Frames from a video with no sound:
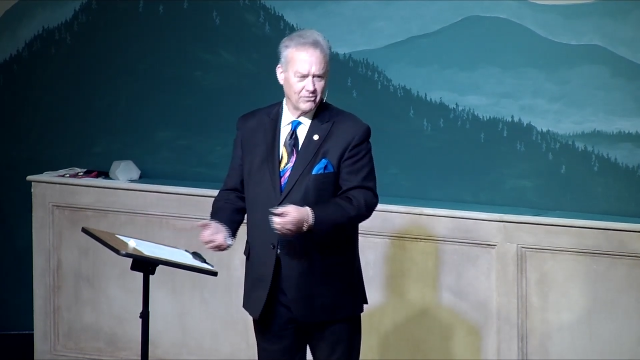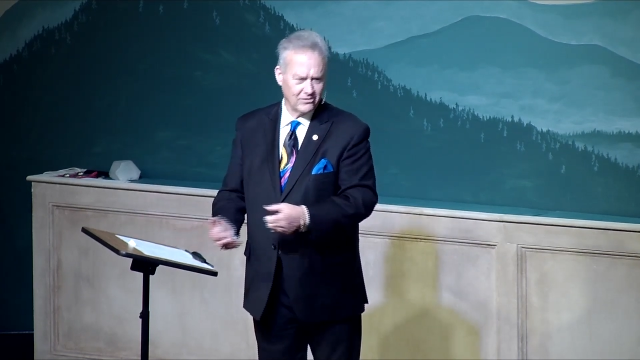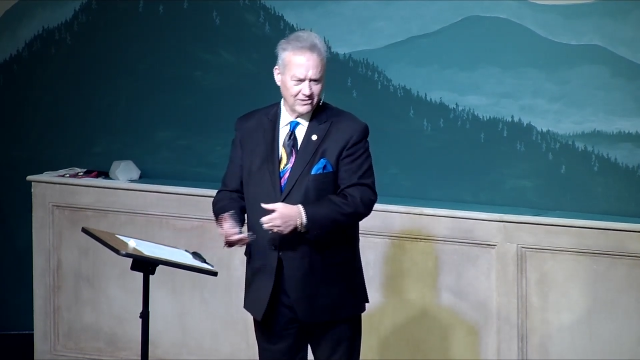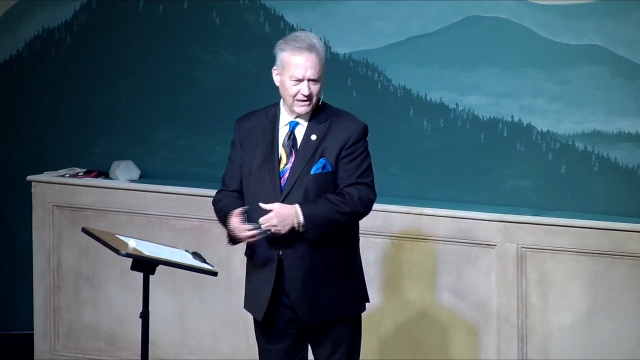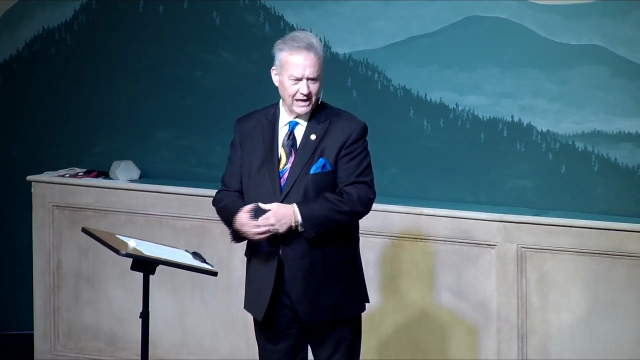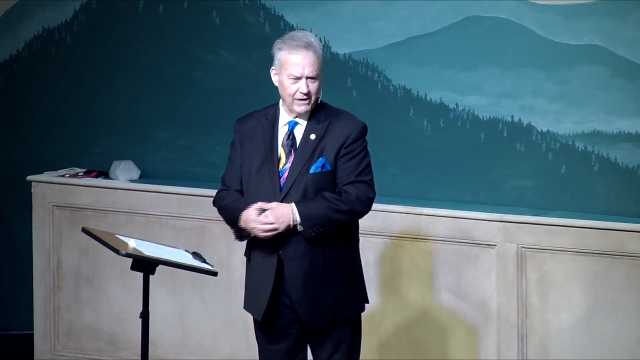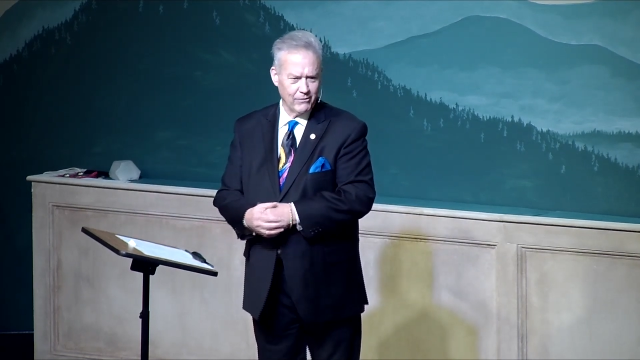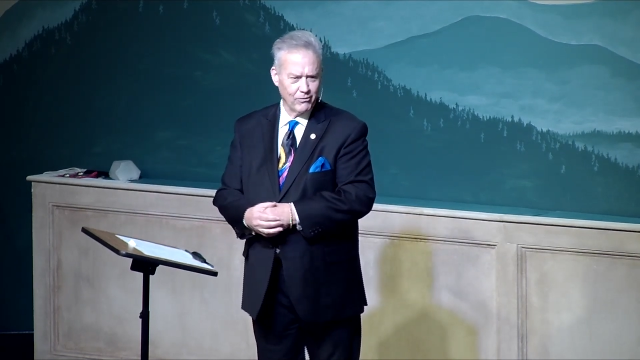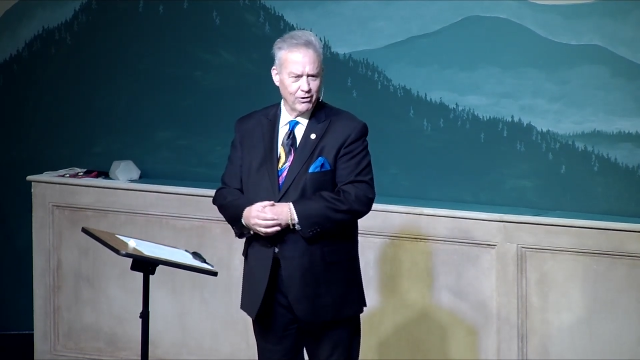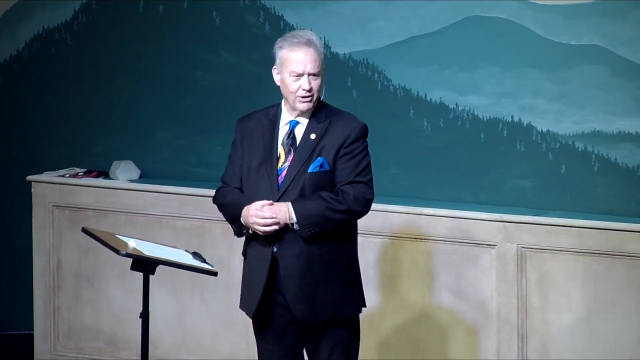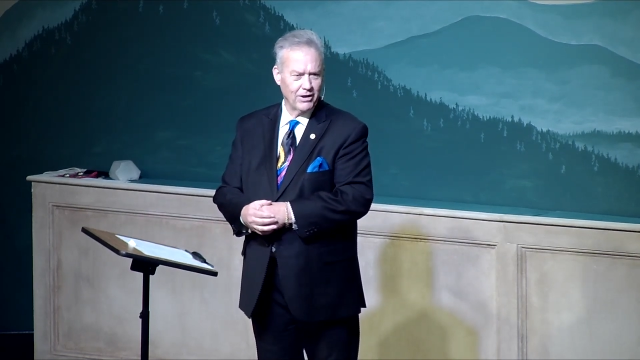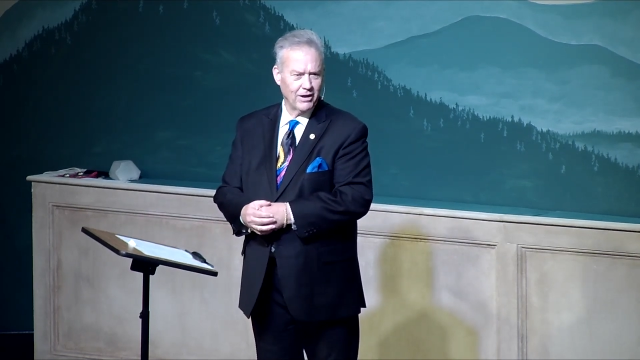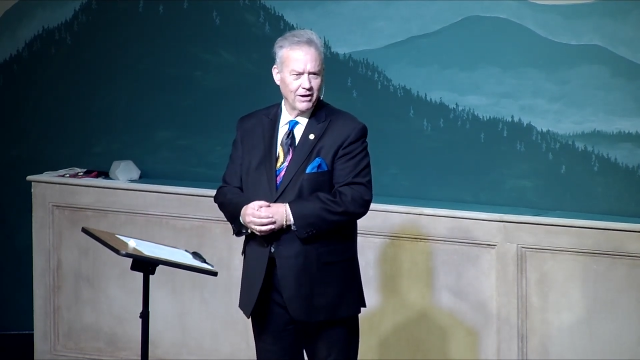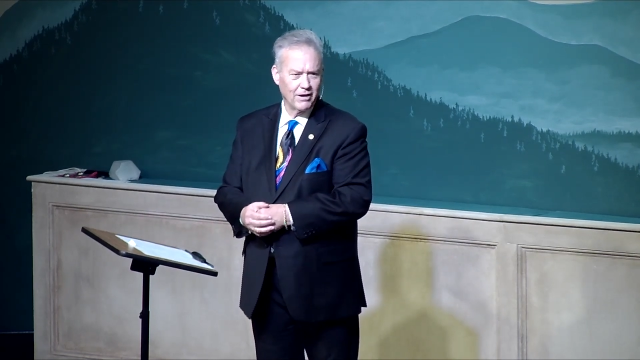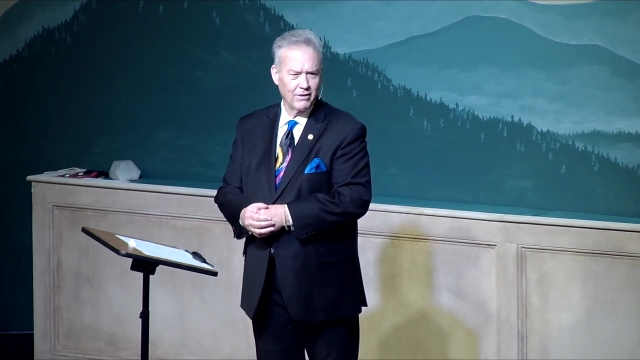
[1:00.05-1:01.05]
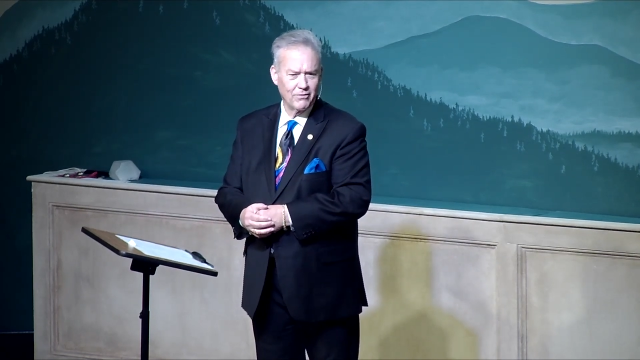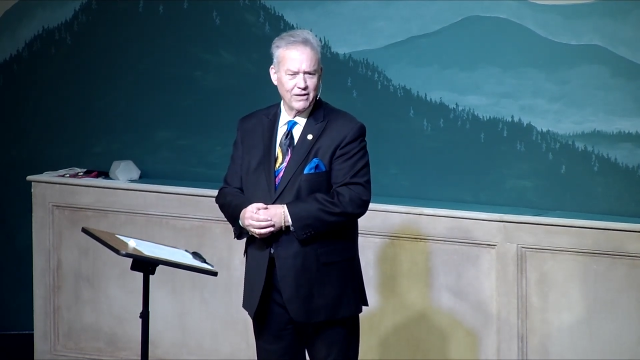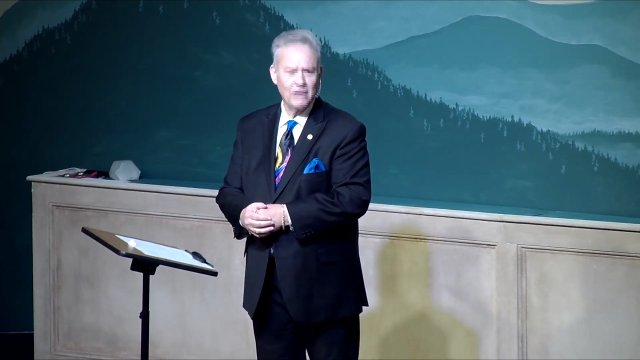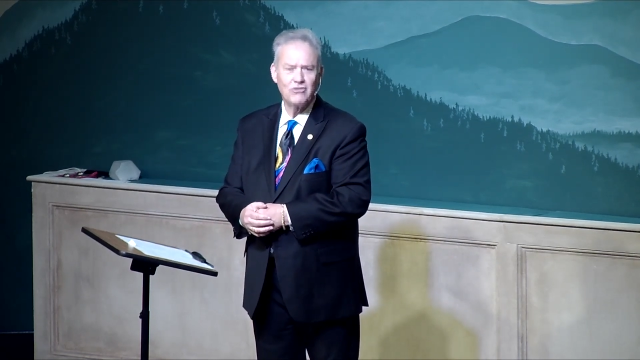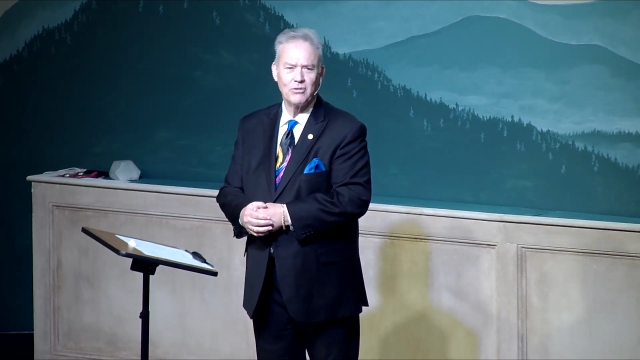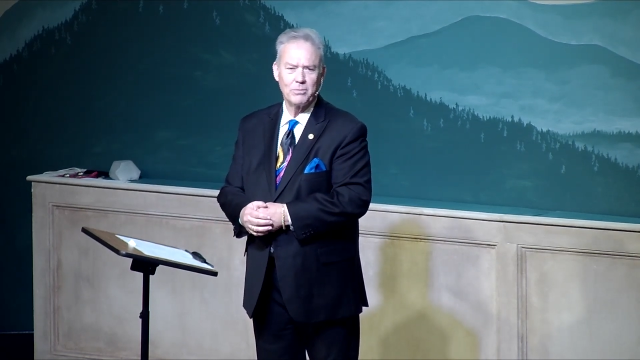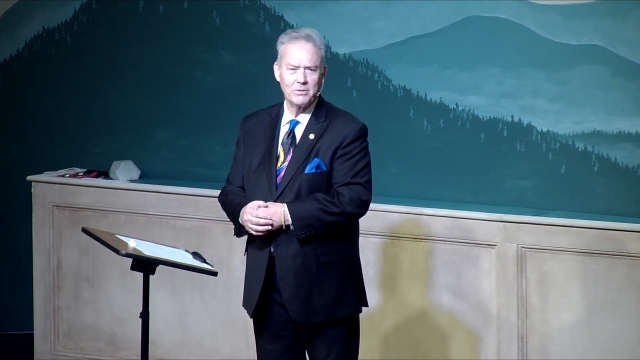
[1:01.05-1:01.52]
slavery of
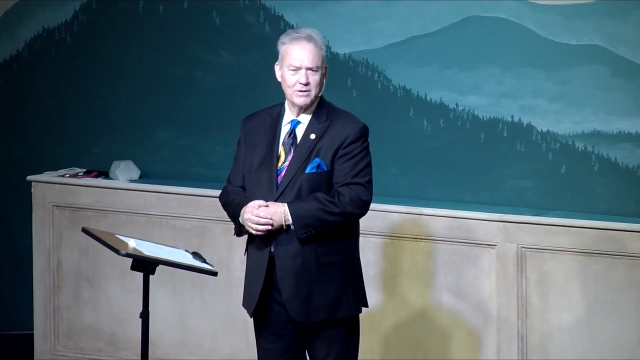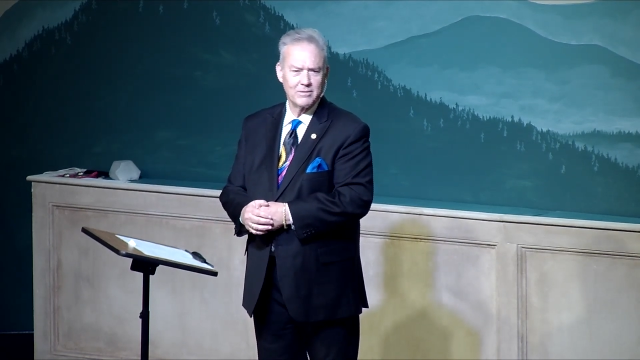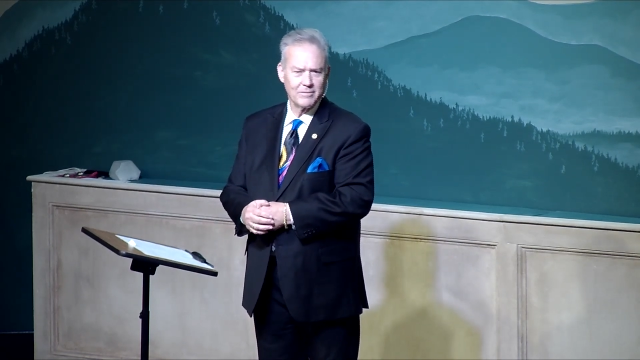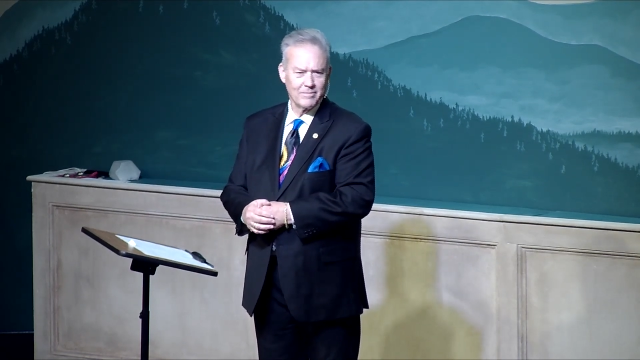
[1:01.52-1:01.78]
Egypt